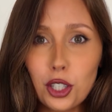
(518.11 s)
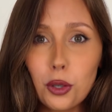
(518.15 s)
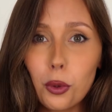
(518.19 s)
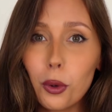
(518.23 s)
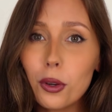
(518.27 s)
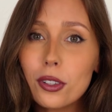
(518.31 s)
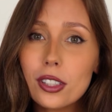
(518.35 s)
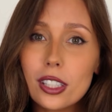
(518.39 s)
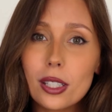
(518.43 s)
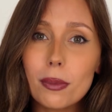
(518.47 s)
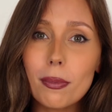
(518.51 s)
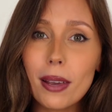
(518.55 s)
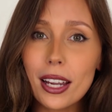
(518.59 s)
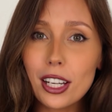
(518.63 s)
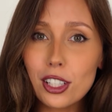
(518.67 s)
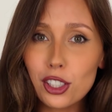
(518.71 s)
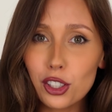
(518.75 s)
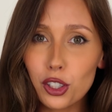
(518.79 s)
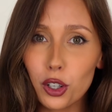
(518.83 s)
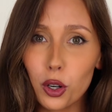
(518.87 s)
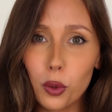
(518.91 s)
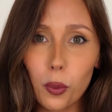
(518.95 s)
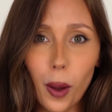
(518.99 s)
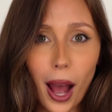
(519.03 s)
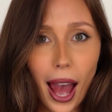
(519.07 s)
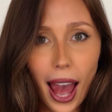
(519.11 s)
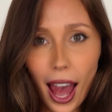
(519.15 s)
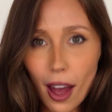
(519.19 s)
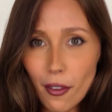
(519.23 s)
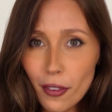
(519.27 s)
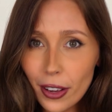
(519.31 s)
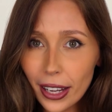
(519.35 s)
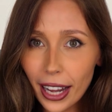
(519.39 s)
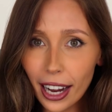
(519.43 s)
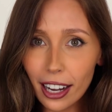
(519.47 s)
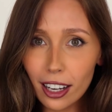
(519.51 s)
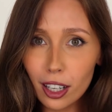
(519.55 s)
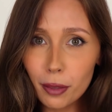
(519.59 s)
You want to make sure
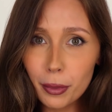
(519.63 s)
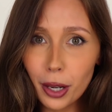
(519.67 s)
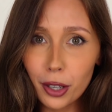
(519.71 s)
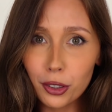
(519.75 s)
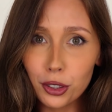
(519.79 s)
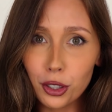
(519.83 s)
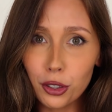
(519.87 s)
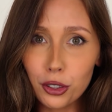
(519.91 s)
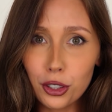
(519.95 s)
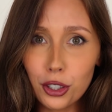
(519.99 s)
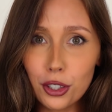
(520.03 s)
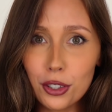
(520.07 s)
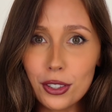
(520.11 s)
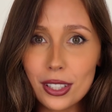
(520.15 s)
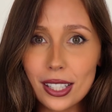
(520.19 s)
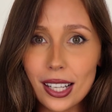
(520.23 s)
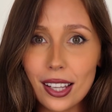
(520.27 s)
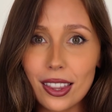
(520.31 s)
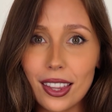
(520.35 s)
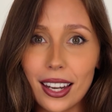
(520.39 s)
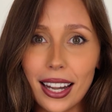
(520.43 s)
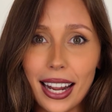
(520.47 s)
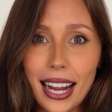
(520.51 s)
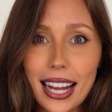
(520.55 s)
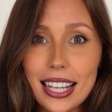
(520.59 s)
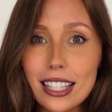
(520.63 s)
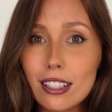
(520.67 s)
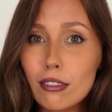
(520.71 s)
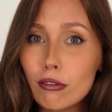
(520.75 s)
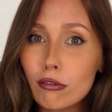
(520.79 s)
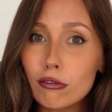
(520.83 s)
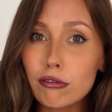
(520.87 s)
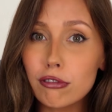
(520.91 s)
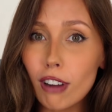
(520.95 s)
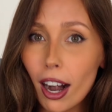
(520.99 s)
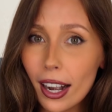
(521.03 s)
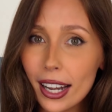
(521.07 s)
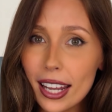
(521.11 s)
whatever caramel you're using that it
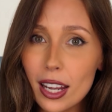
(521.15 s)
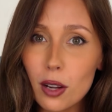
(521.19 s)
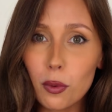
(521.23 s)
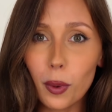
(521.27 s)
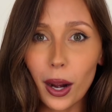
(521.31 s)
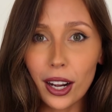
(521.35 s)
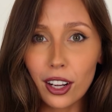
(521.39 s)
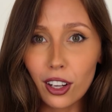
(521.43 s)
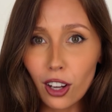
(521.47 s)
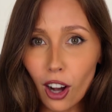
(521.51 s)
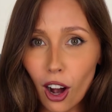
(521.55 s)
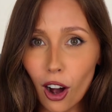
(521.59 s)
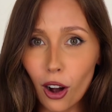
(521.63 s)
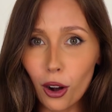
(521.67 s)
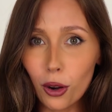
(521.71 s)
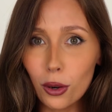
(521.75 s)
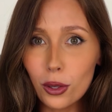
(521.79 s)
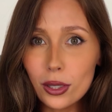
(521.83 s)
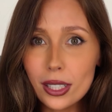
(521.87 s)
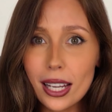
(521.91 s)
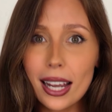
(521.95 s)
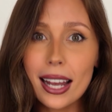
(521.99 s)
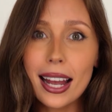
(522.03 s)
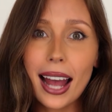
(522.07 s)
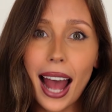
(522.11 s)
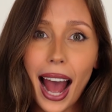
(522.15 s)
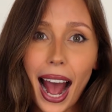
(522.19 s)
isn't runny when cold,